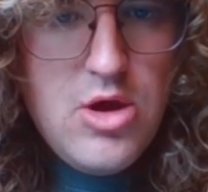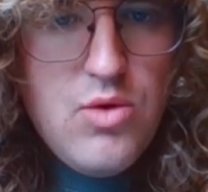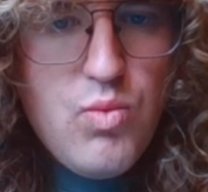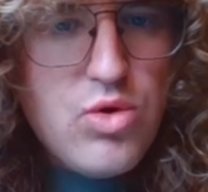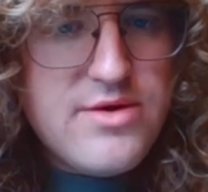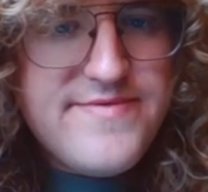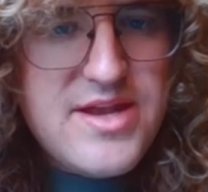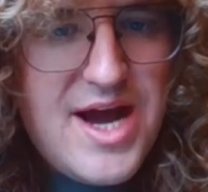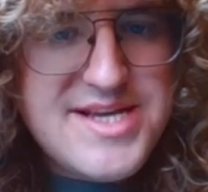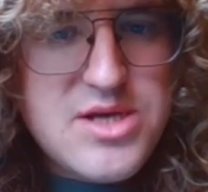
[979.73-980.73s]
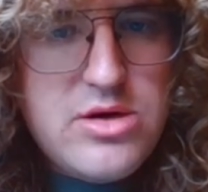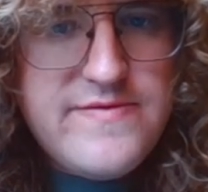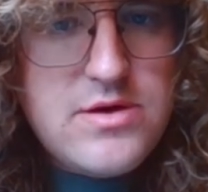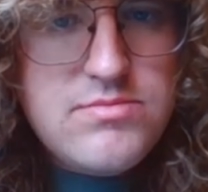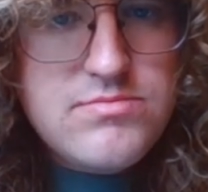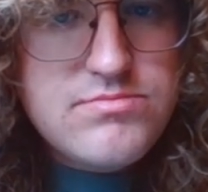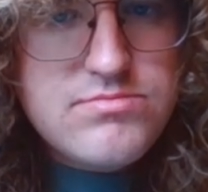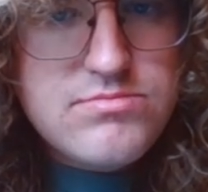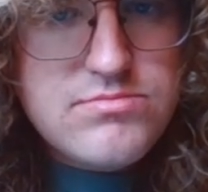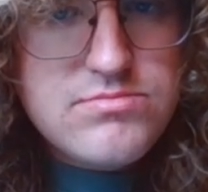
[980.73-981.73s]
one of the knights over.
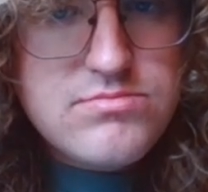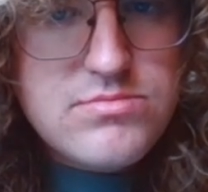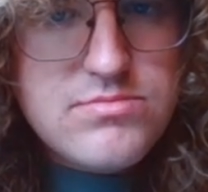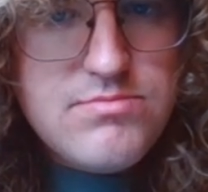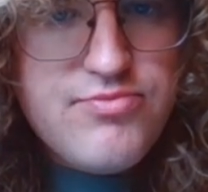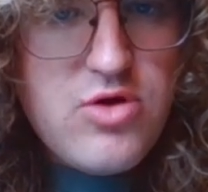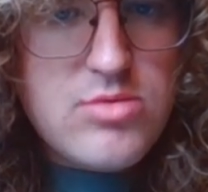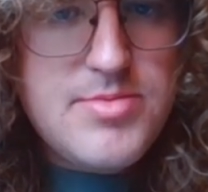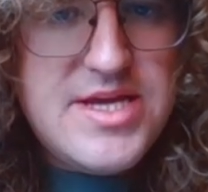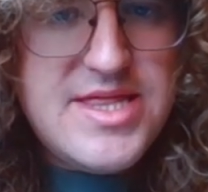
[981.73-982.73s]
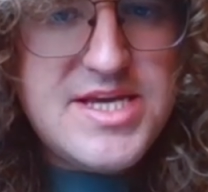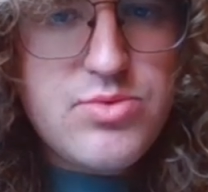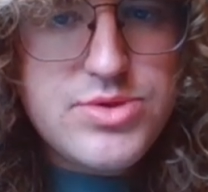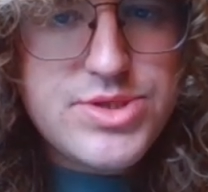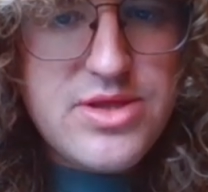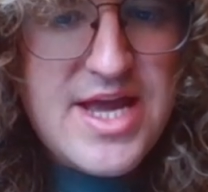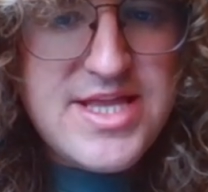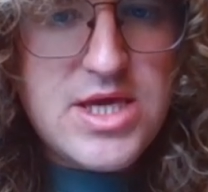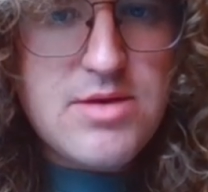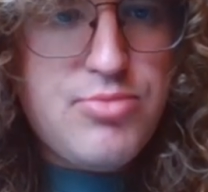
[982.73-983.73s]
Probably this one, so then
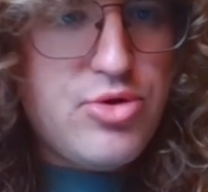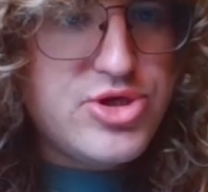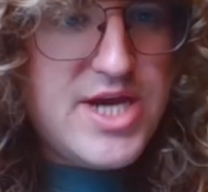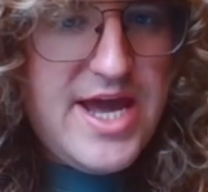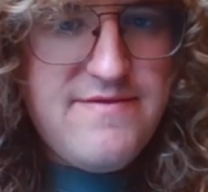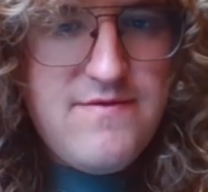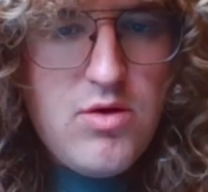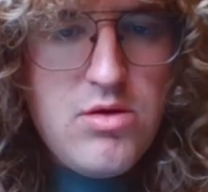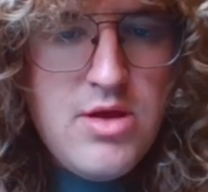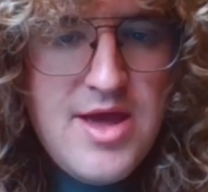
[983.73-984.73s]
you can push a4.